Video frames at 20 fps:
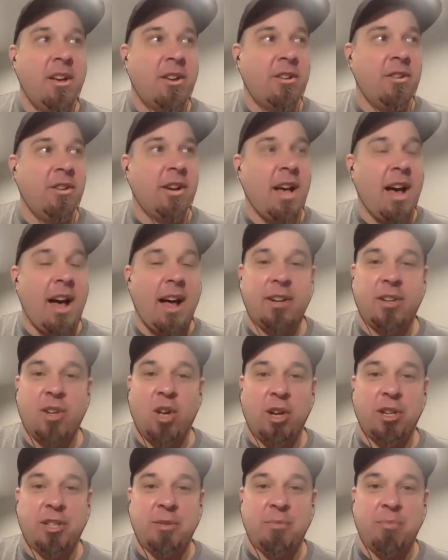cook hot
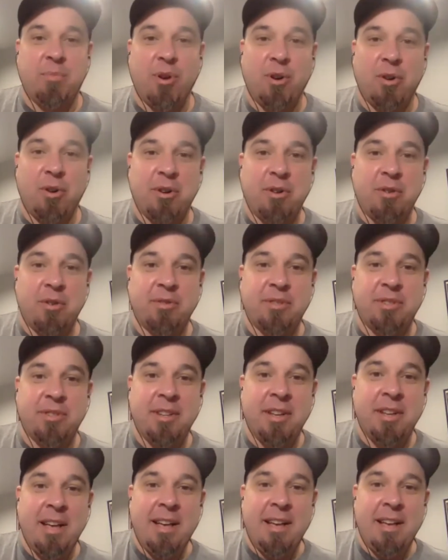dogs and burgers,